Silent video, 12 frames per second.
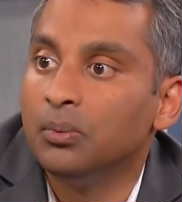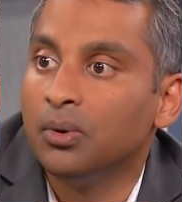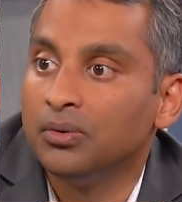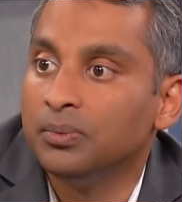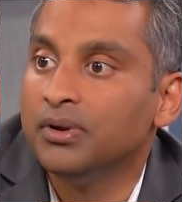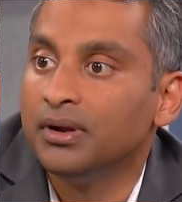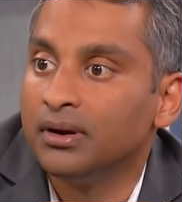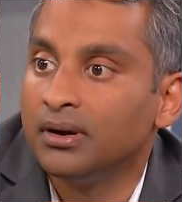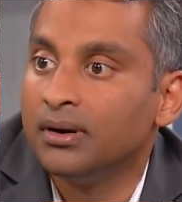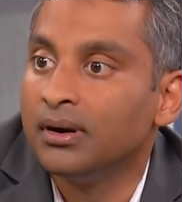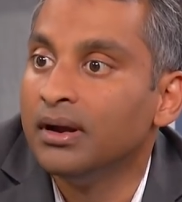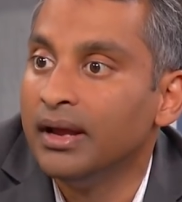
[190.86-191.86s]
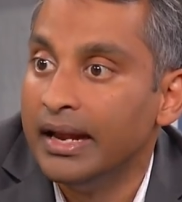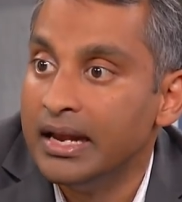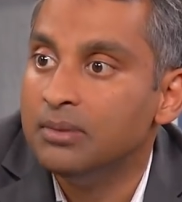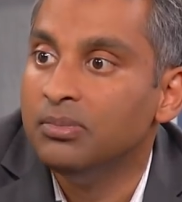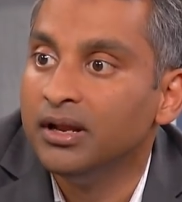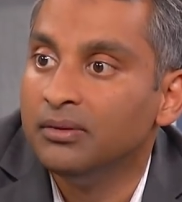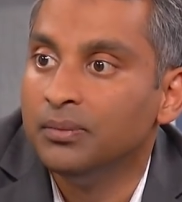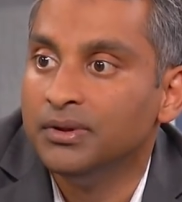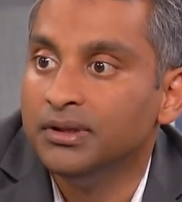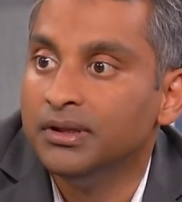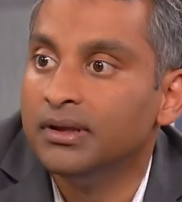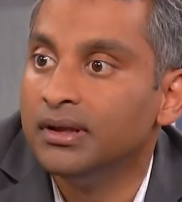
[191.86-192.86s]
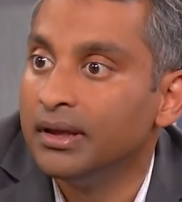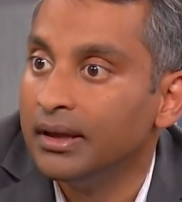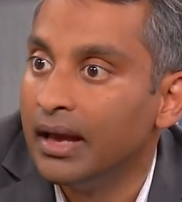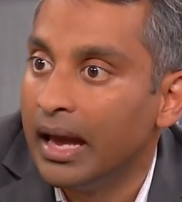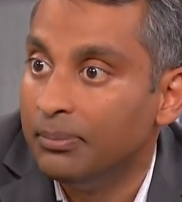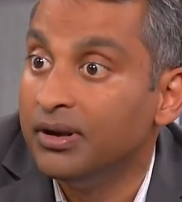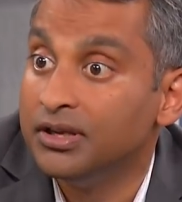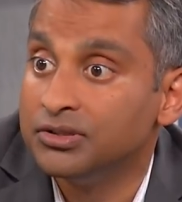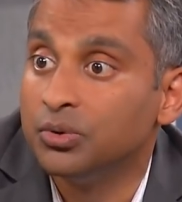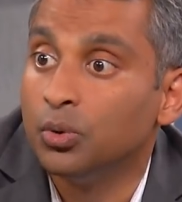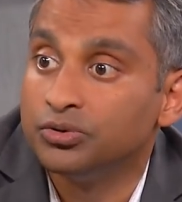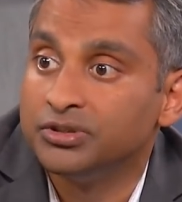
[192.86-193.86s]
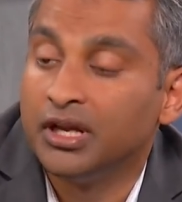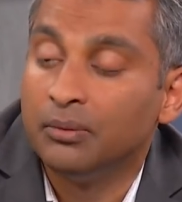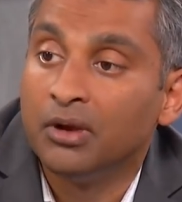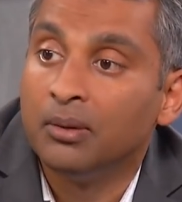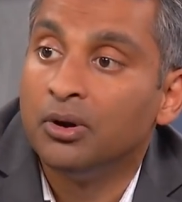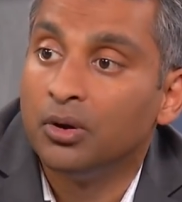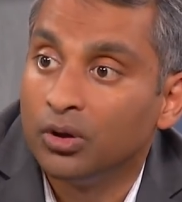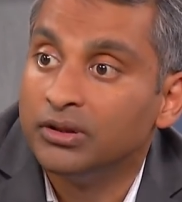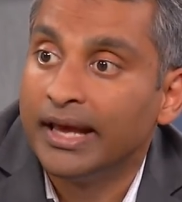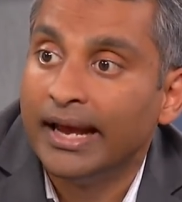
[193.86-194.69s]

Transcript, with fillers: what we are enabling with the application hosting environment on the